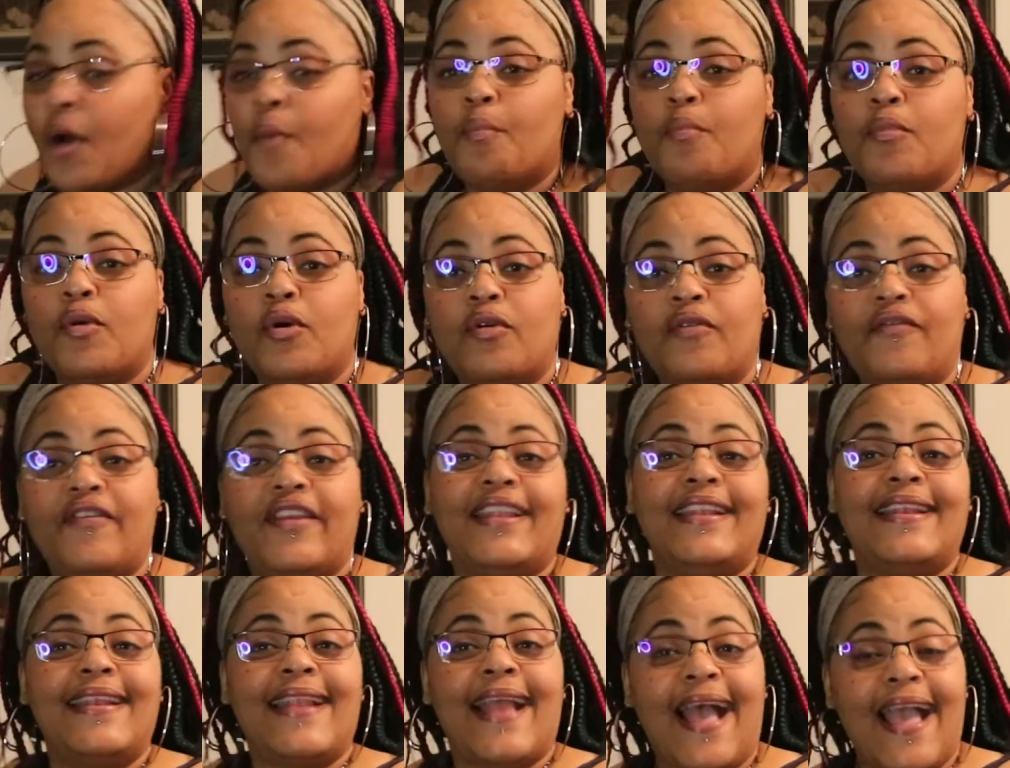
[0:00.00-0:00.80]
a
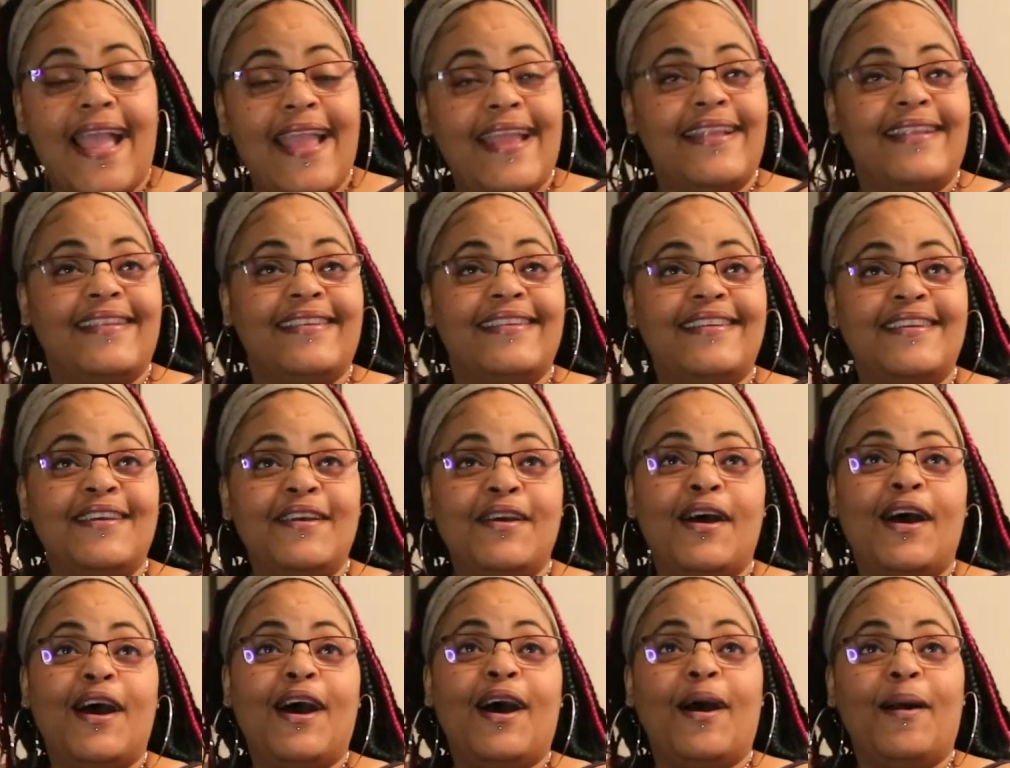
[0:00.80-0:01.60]
movie night.
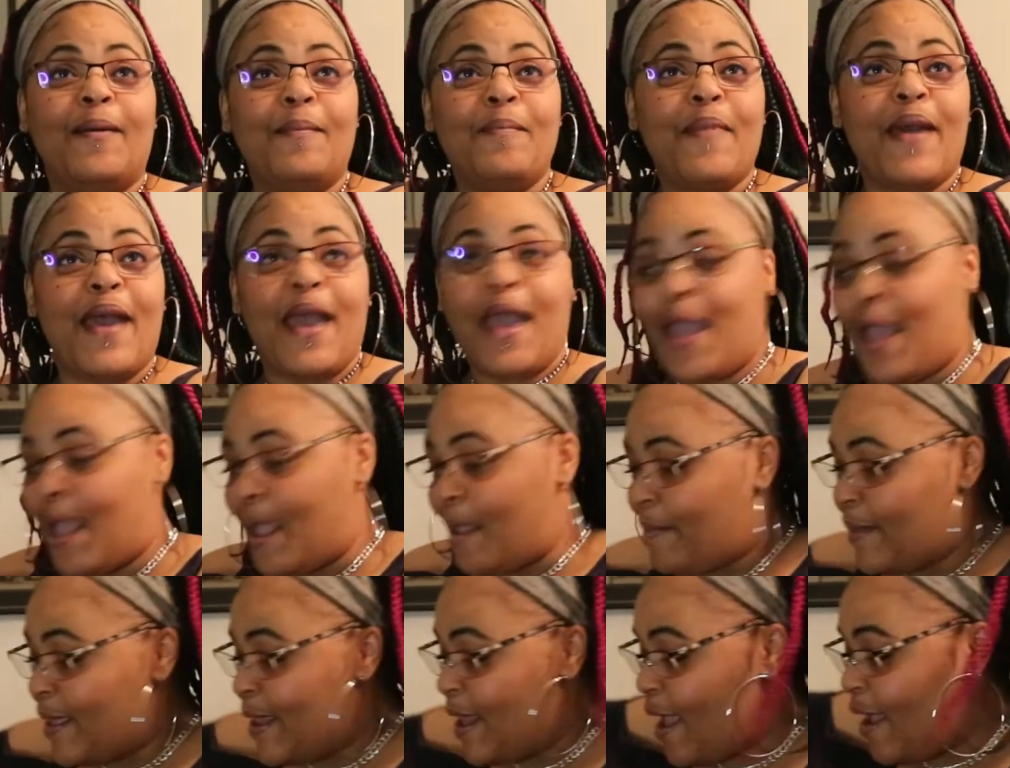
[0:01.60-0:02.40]
Humbe,
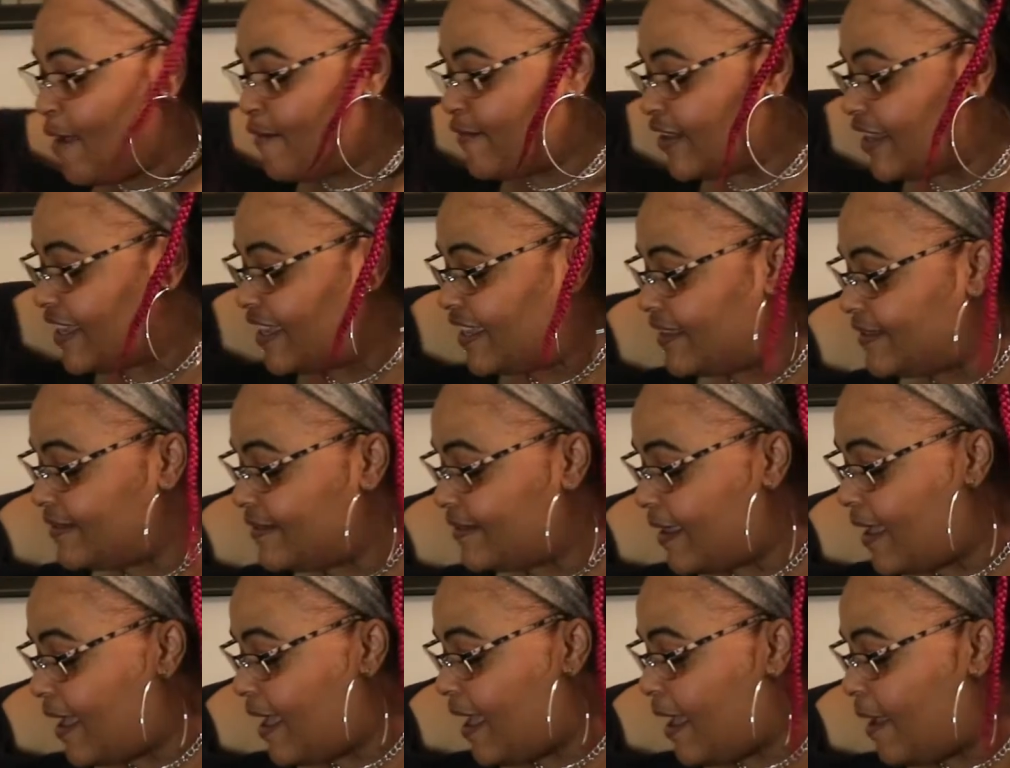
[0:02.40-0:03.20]
and have a good
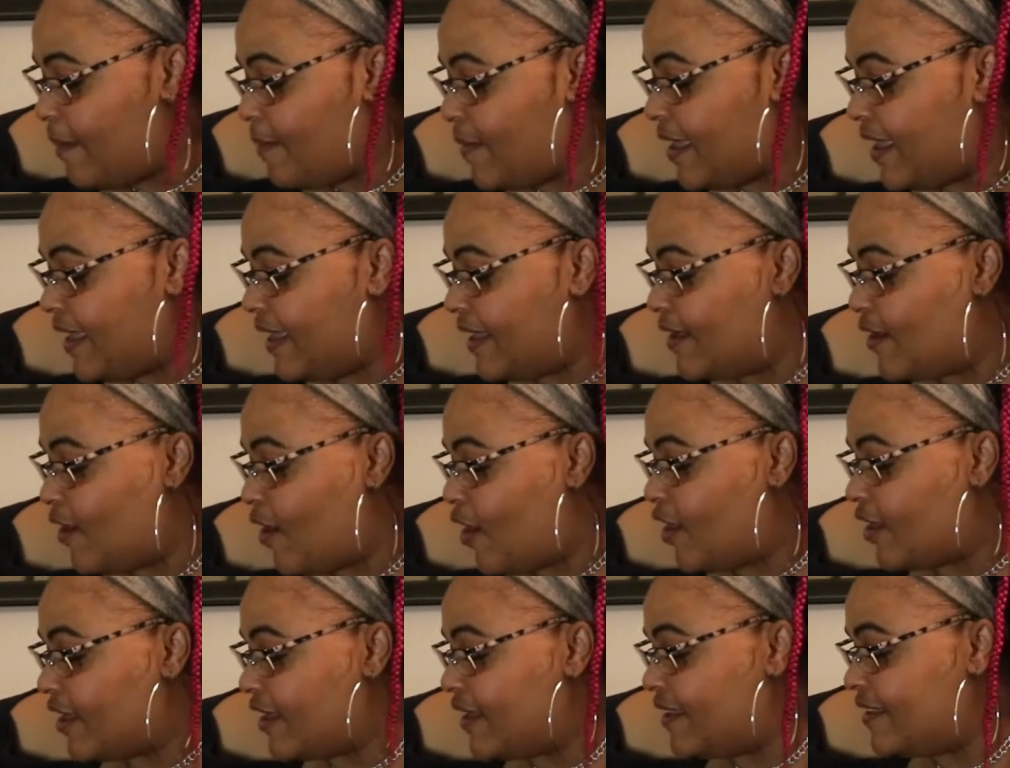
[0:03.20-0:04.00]
time eating
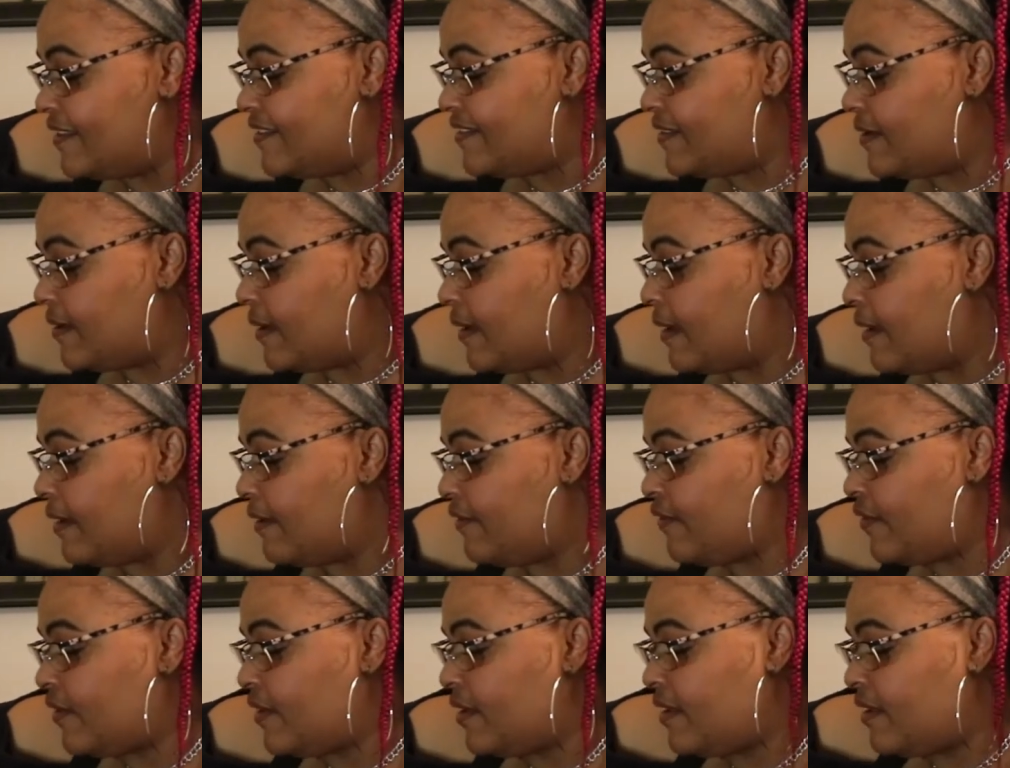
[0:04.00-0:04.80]
all of this
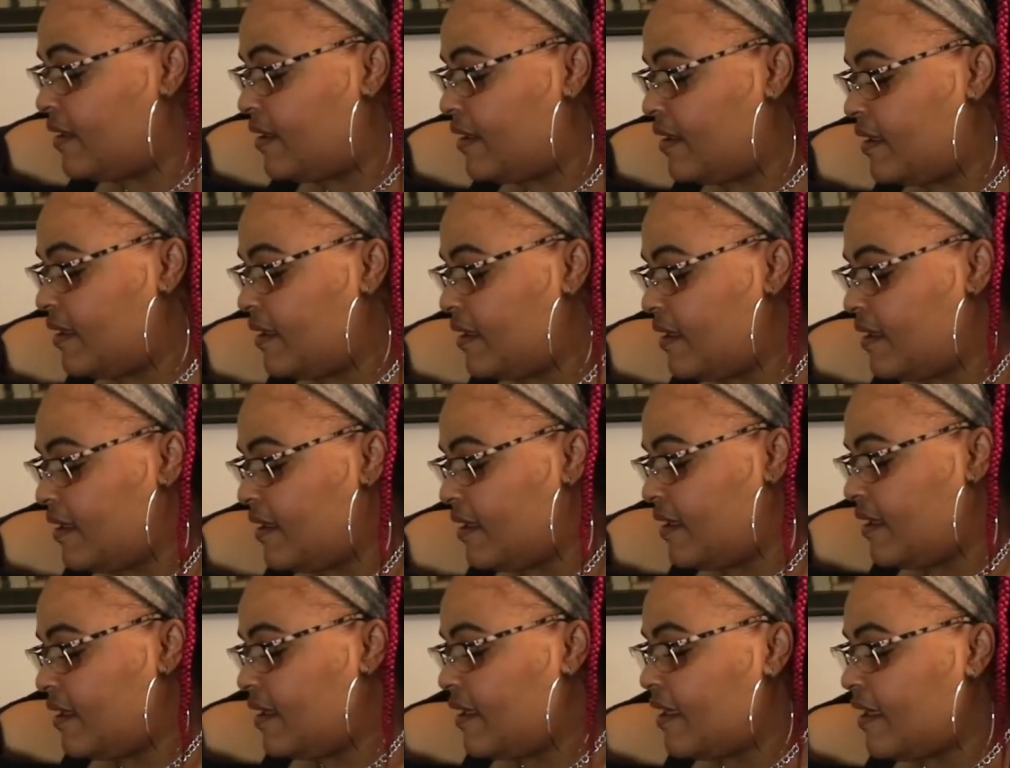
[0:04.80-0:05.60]
stuff.
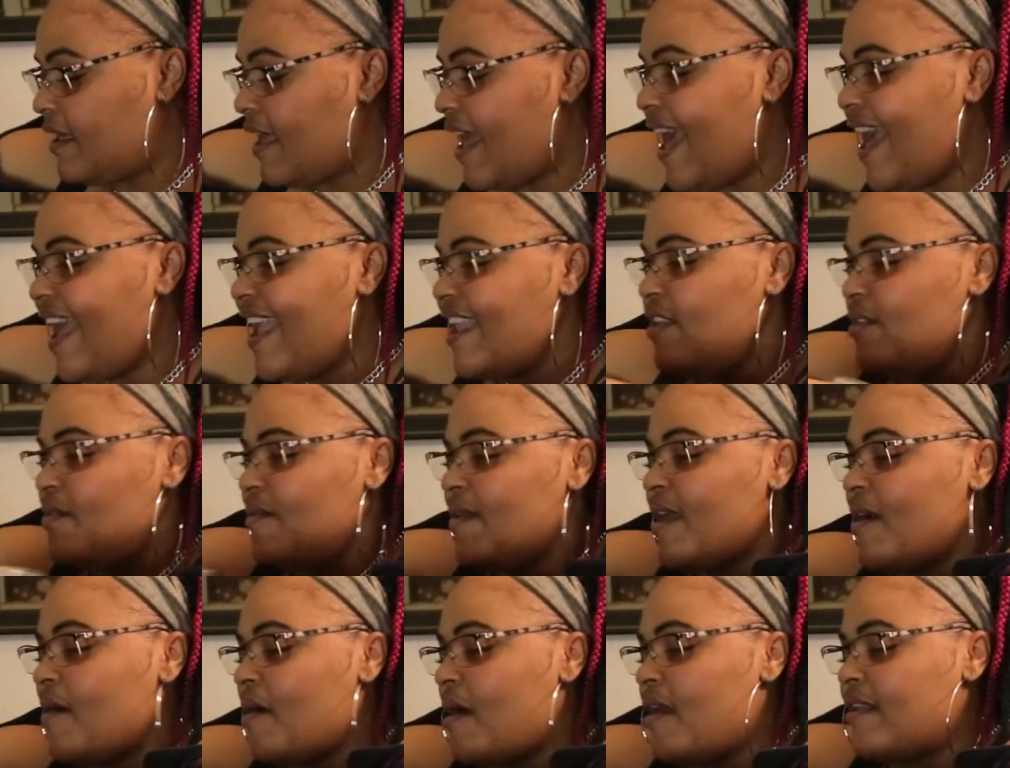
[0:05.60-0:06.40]
How do
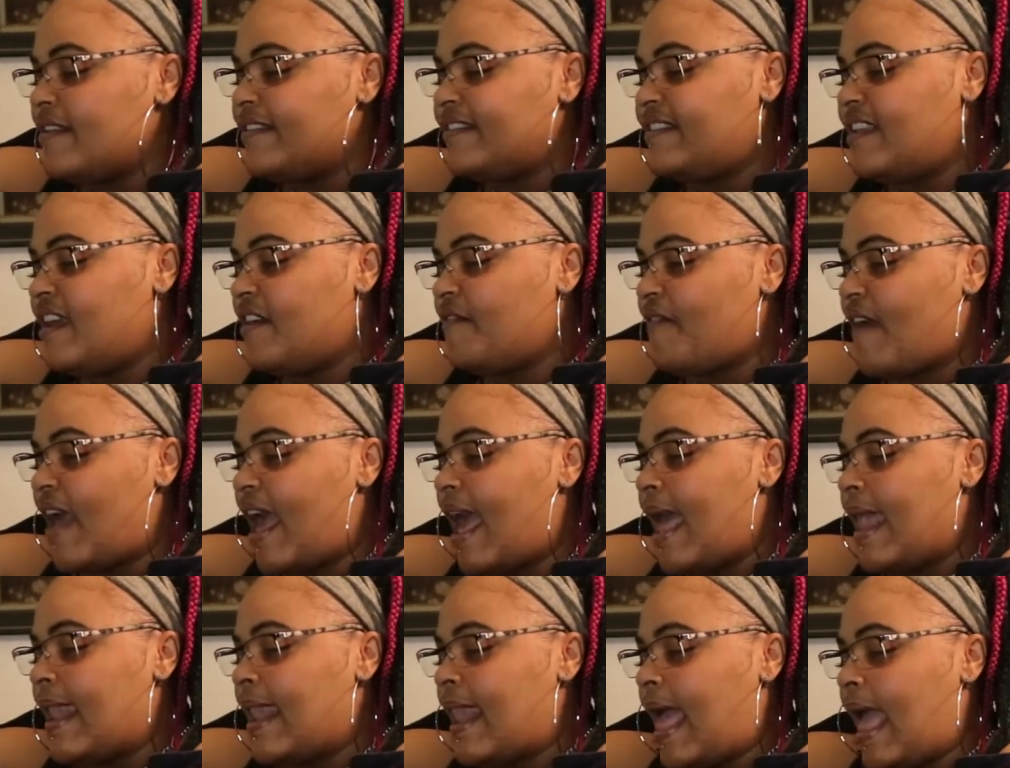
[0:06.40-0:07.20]
you know all the stuff
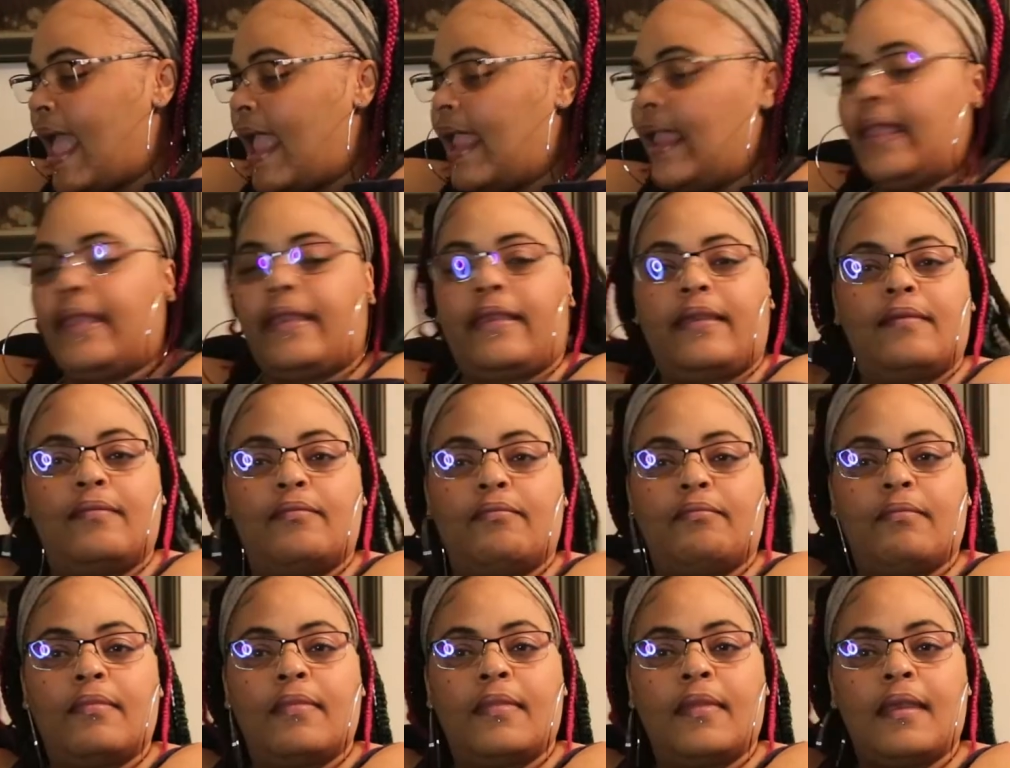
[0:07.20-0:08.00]
I like?
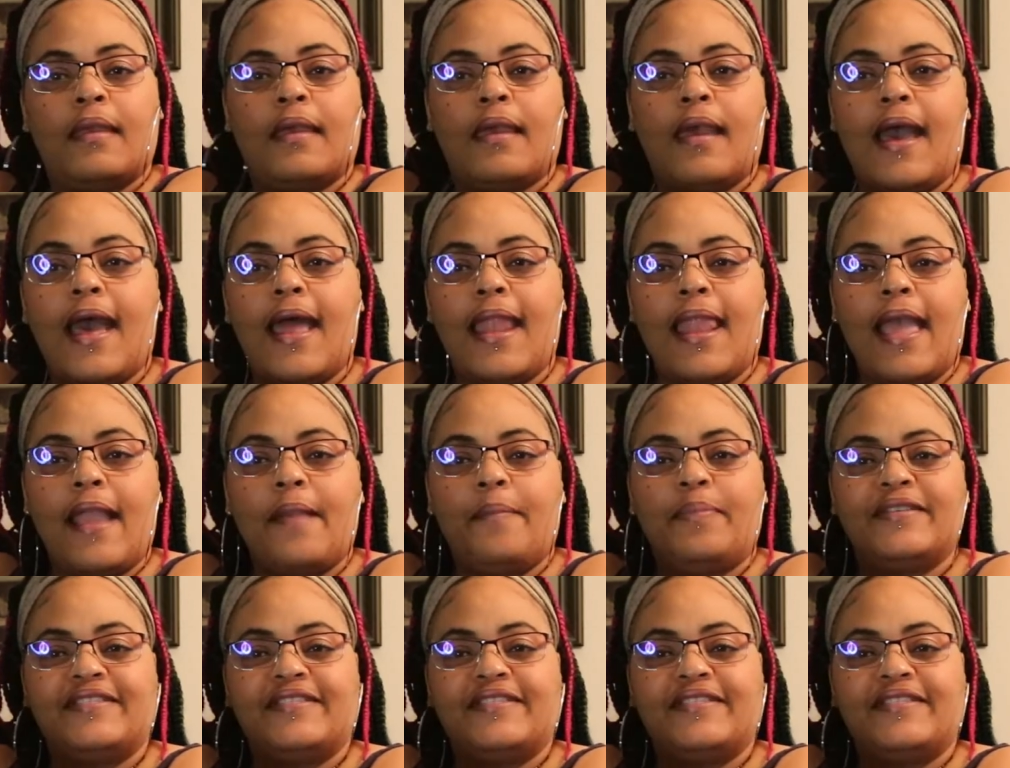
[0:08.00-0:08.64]
I like